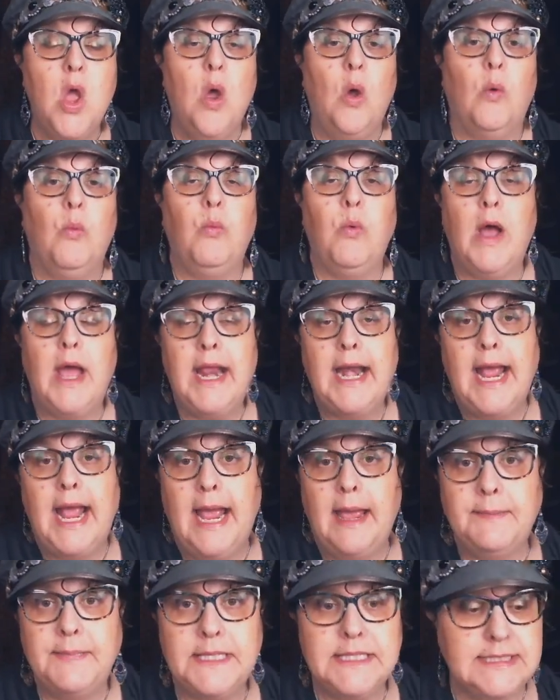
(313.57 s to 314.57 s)
what
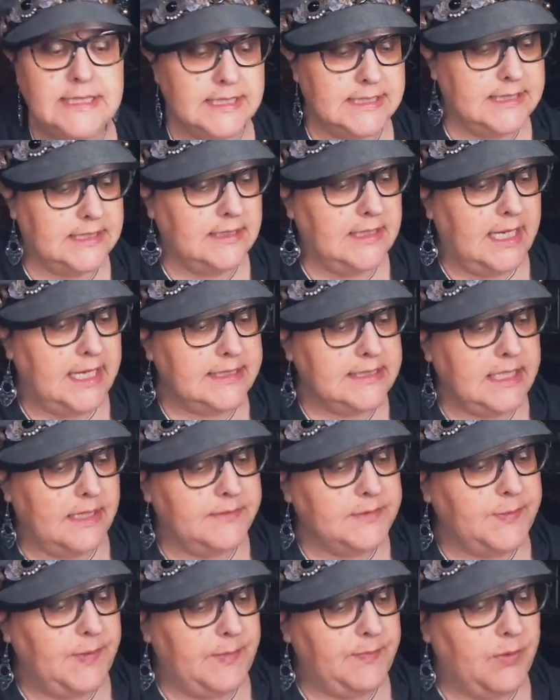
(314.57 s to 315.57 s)
happens is a lot of
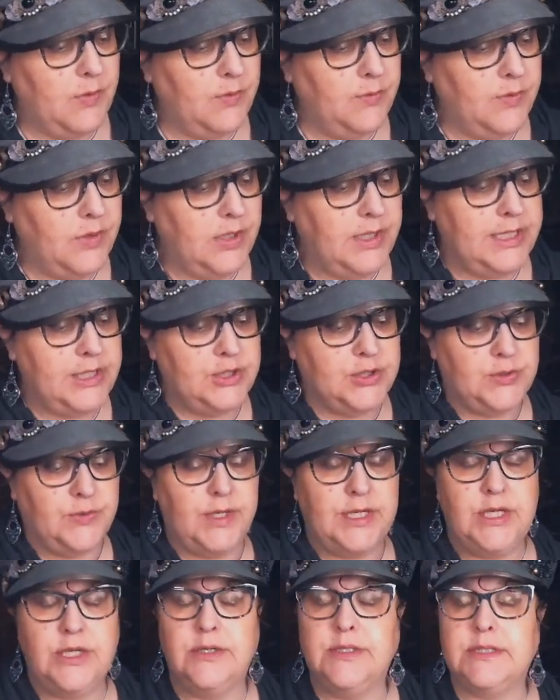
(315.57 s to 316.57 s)
times people will enjoy
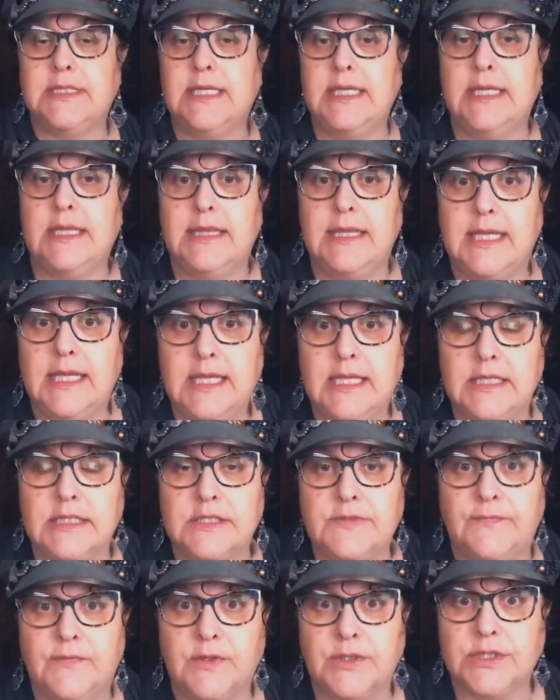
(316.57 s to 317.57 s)
using
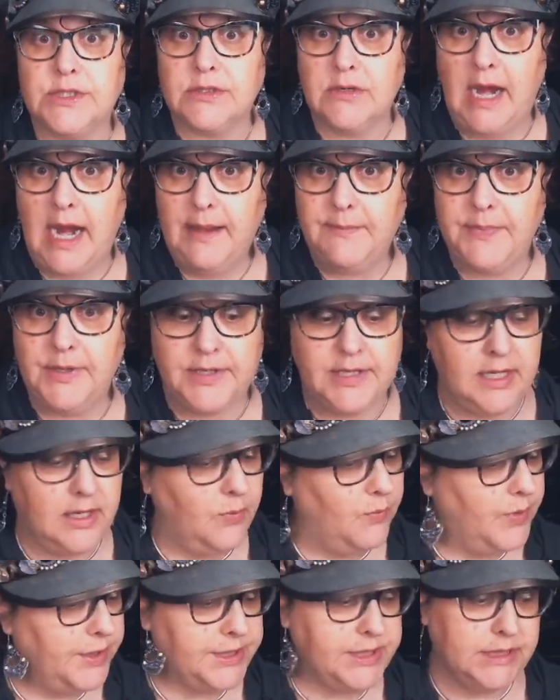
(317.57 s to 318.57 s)
these for
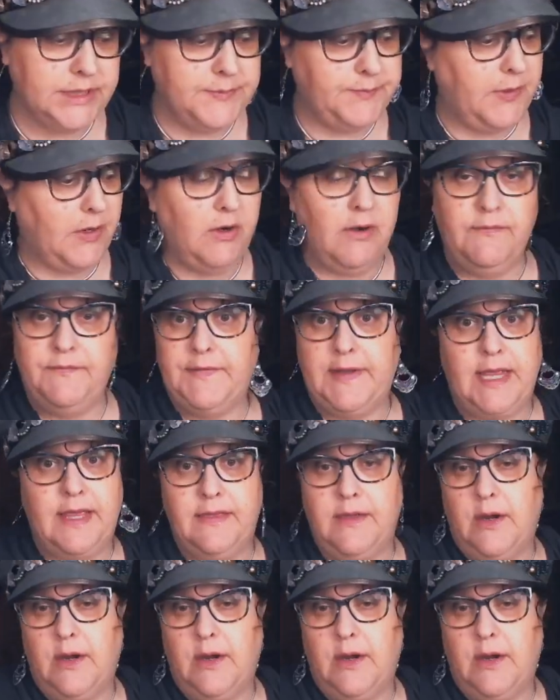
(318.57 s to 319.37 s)
scrapbooking, which is perfect.